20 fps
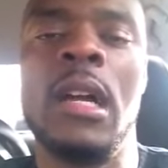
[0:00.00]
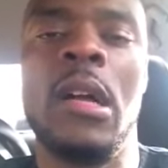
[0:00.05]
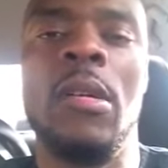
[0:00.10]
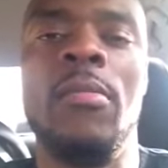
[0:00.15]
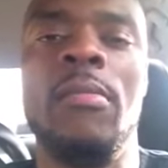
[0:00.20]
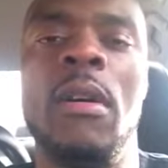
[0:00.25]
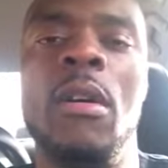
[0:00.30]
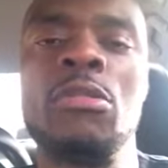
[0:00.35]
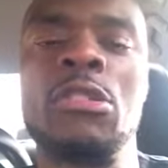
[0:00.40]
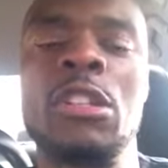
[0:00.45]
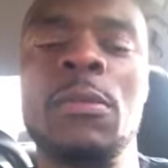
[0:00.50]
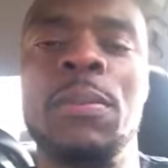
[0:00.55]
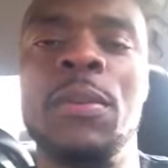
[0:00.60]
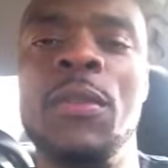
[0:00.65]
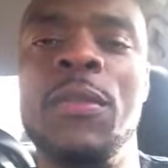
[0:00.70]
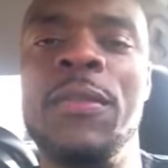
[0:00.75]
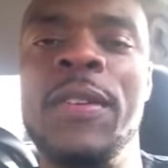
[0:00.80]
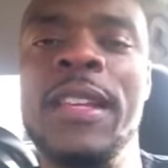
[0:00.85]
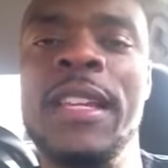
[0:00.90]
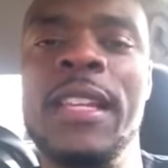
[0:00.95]

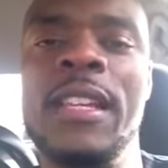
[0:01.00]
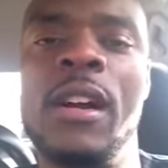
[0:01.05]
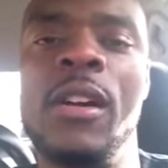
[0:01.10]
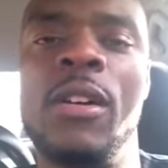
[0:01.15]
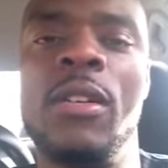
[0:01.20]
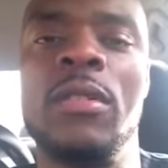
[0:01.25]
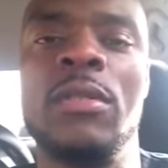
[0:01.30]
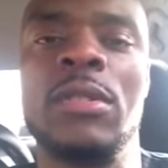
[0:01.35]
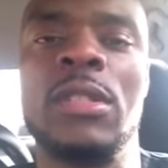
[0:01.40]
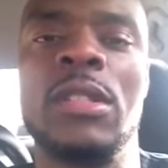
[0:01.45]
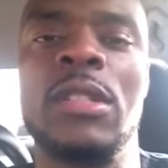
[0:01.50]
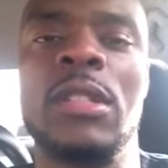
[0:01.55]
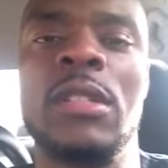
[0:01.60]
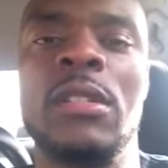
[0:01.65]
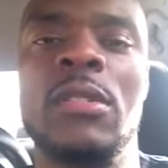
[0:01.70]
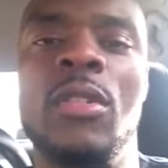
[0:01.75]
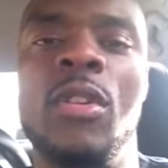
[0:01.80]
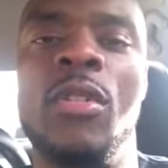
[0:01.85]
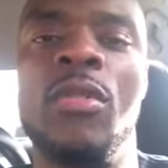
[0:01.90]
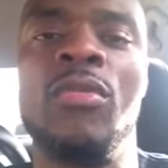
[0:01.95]
multiple videos
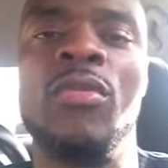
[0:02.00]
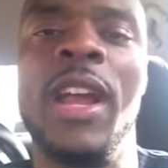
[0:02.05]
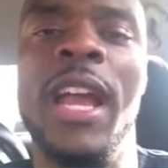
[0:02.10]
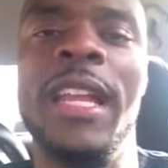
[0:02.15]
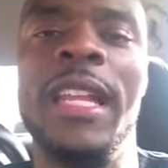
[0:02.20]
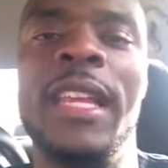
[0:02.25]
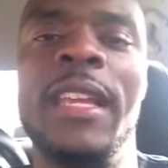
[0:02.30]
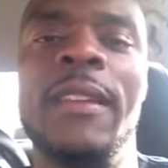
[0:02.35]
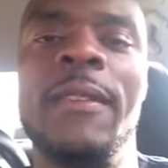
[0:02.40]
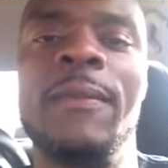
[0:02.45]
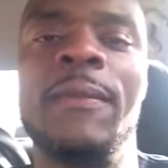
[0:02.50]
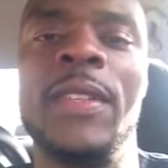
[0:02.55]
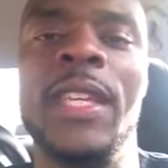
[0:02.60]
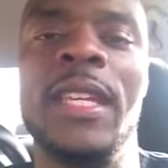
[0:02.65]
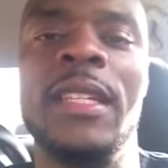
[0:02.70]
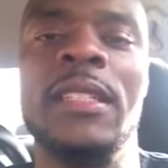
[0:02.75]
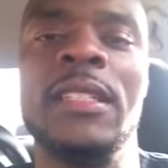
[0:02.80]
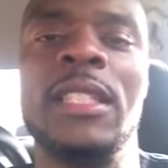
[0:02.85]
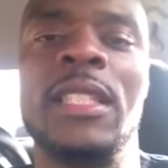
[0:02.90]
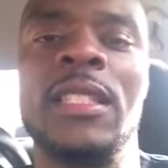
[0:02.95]
already
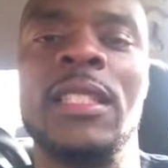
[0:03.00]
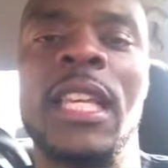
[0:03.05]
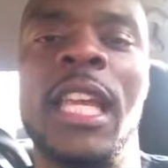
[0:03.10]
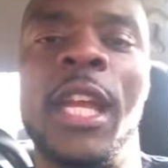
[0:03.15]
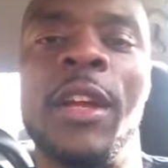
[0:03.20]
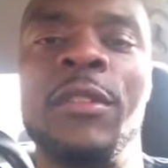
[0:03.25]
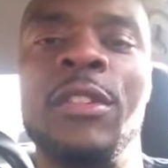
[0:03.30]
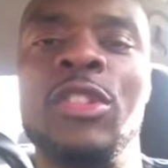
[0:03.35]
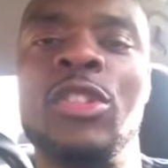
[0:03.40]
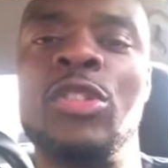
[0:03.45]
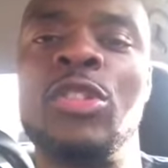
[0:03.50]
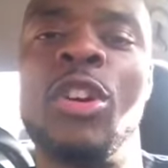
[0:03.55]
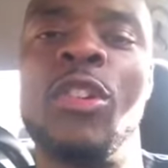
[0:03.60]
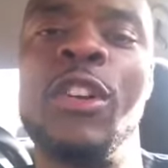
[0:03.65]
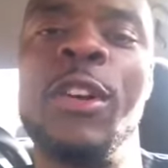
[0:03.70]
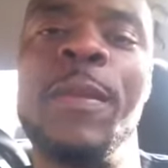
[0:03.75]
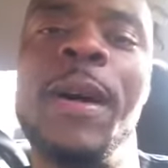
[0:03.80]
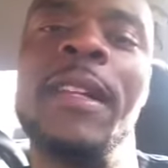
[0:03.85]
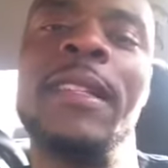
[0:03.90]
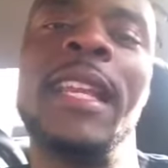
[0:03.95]
and just hearing the
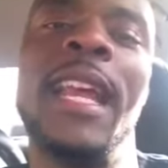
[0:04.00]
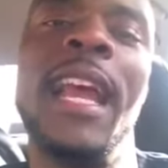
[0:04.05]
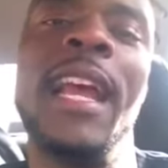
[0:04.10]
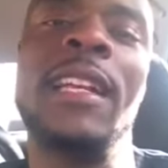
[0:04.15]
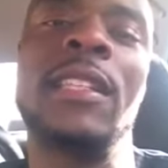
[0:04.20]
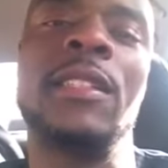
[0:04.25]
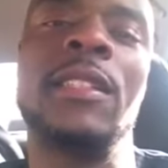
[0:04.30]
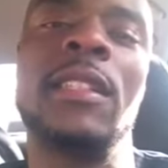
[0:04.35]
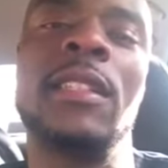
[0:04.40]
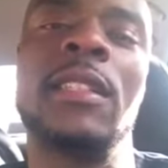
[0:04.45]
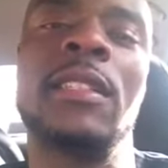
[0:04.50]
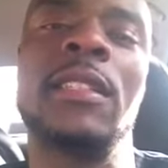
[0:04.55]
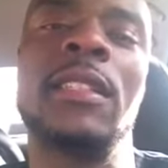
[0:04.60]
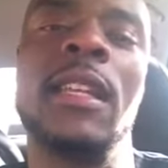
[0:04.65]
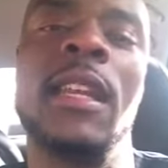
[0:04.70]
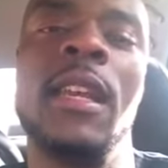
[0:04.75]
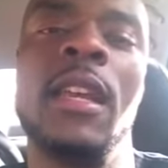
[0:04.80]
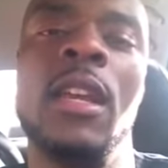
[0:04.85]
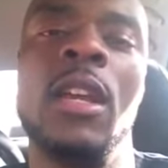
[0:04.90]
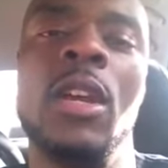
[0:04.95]
story about the Exodus
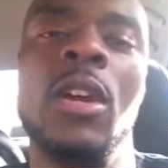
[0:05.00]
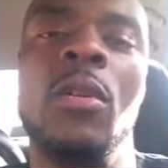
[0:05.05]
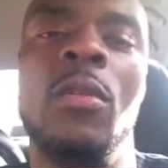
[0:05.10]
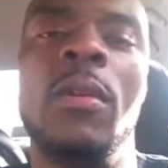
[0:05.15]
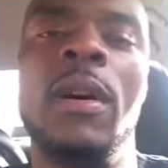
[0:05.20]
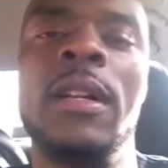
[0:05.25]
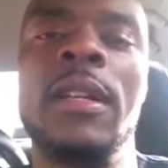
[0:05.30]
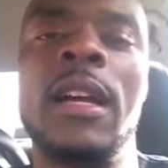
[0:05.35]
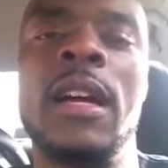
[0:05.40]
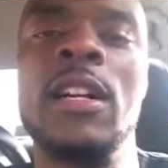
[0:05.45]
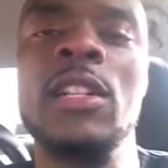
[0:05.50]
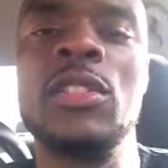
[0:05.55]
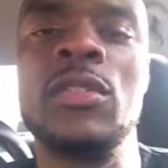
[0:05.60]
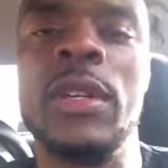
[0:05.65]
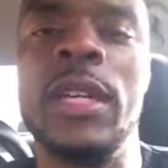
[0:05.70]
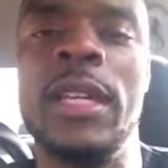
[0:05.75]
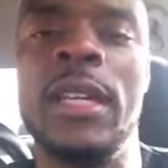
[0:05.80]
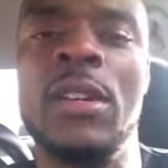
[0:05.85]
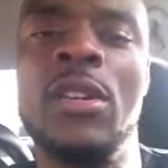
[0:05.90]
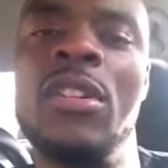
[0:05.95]

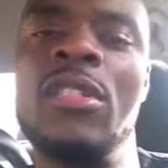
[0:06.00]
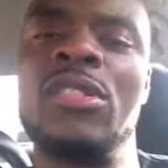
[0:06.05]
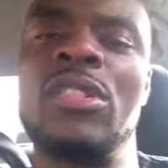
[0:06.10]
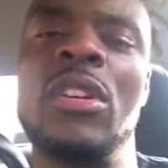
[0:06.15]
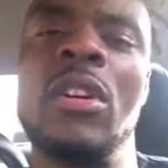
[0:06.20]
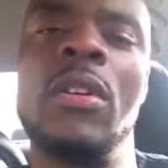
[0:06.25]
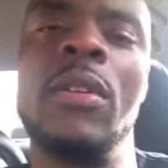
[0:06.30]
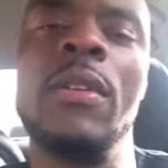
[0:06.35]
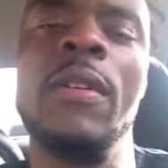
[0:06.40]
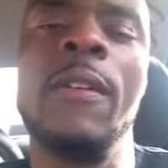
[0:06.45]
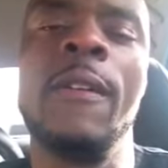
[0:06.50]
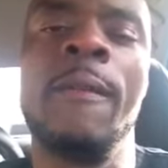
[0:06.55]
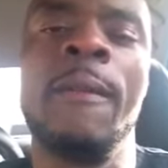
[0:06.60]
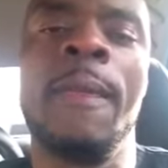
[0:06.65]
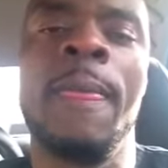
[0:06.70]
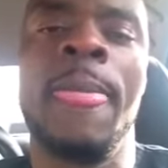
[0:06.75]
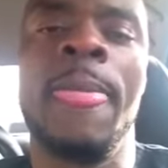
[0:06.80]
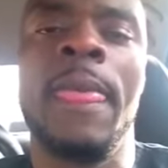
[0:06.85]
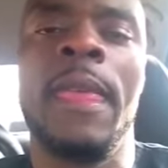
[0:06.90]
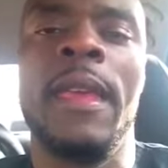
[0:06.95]
100, and also
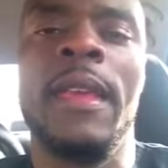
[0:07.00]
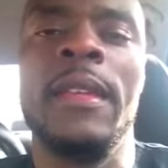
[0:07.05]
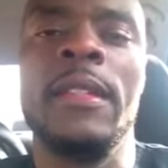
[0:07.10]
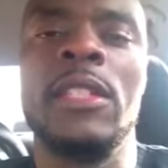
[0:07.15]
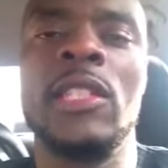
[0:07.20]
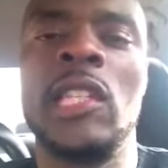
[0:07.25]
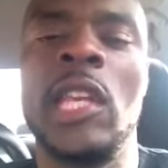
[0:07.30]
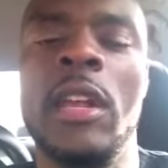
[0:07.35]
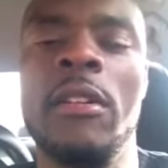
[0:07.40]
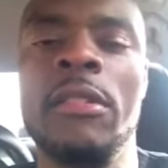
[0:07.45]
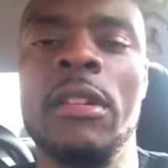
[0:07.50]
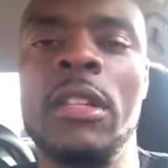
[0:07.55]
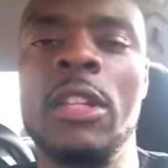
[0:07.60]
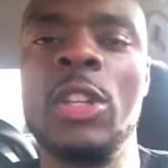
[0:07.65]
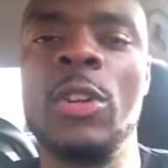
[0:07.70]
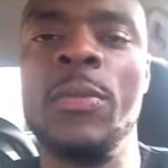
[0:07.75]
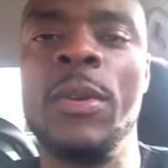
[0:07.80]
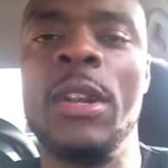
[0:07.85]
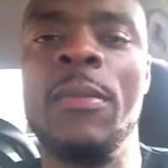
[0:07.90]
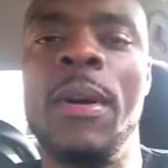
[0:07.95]
just hearing a
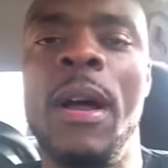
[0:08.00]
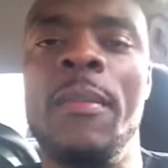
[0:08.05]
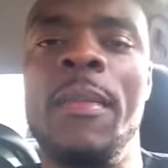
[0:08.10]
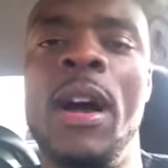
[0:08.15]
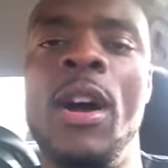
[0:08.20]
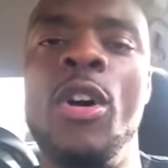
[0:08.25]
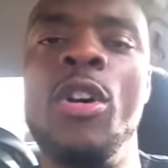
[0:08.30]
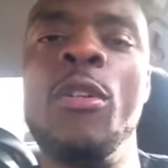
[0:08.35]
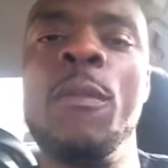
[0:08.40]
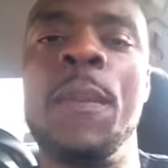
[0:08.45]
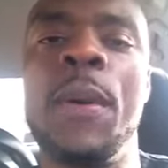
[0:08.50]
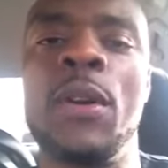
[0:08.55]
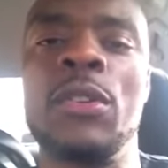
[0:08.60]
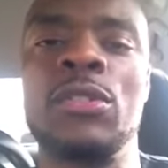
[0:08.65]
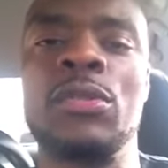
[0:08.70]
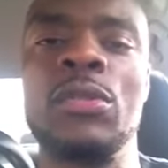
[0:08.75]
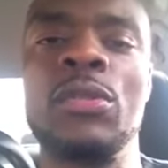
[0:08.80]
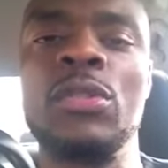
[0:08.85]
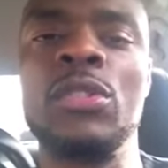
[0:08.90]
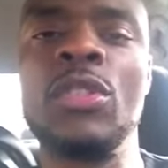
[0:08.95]
little bit about my own
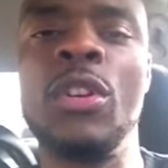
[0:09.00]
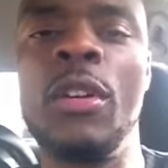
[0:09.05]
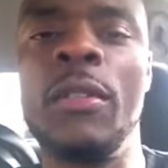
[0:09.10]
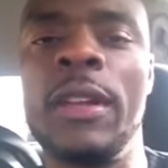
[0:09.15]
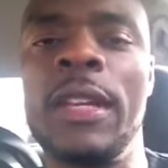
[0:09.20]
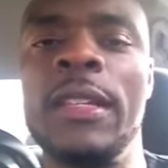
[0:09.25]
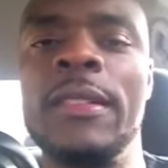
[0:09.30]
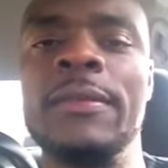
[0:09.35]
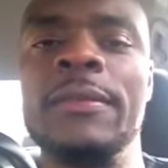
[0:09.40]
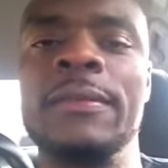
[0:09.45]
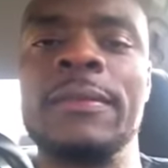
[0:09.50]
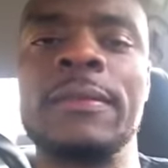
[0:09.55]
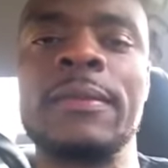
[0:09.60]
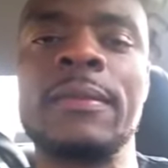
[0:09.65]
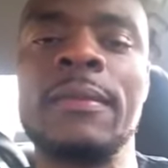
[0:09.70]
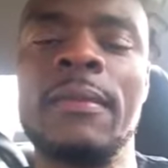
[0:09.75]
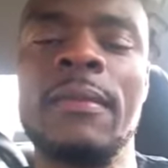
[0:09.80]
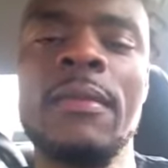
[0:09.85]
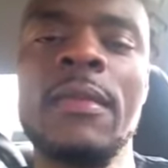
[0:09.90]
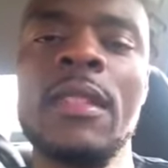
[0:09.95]
personal story,
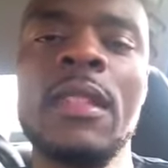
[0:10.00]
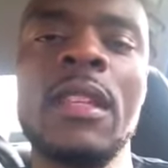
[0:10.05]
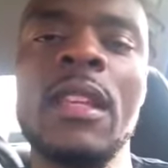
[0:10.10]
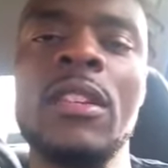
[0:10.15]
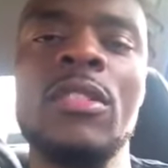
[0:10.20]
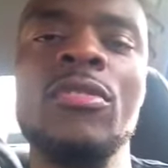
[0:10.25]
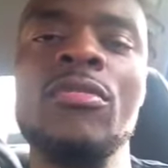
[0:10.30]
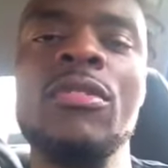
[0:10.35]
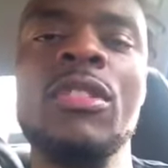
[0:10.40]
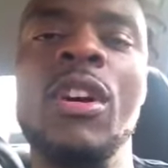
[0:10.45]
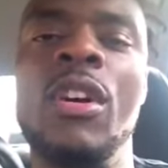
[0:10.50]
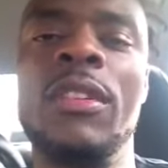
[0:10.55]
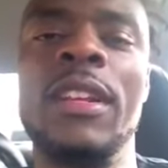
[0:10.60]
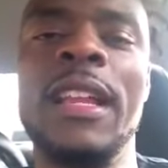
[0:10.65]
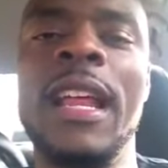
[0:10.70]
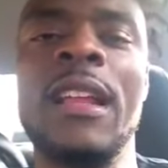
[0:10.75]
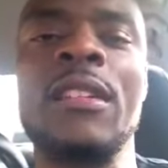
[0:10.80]
that I